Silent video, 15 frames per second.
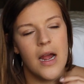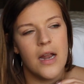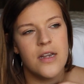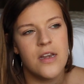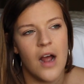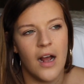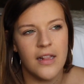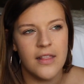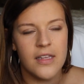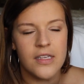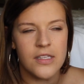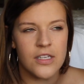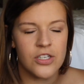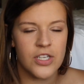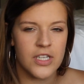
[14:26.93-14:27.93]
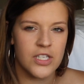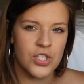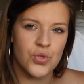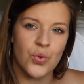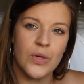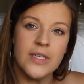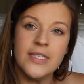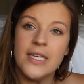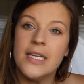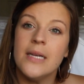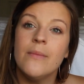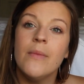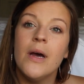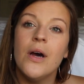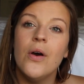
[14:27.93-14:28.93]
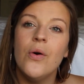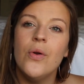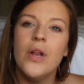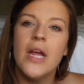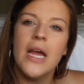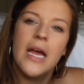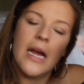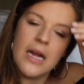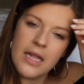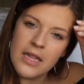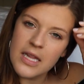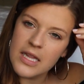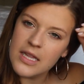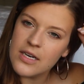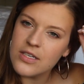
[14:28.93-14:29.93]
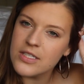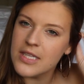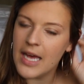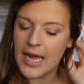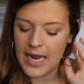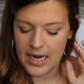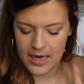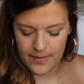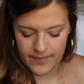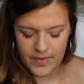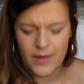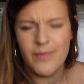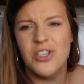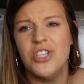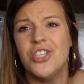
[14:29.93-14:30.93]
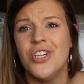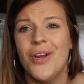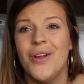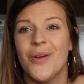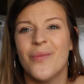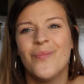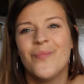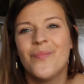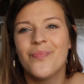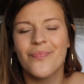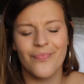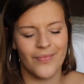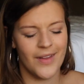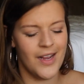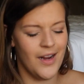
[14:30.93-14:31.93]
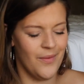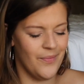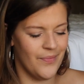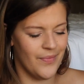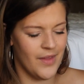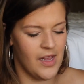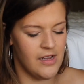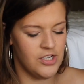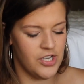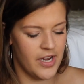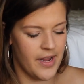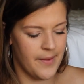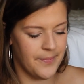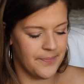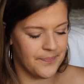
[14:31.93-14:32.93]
there's like storytelling mode, and then there's like, let me just show you. Here, I'll show you.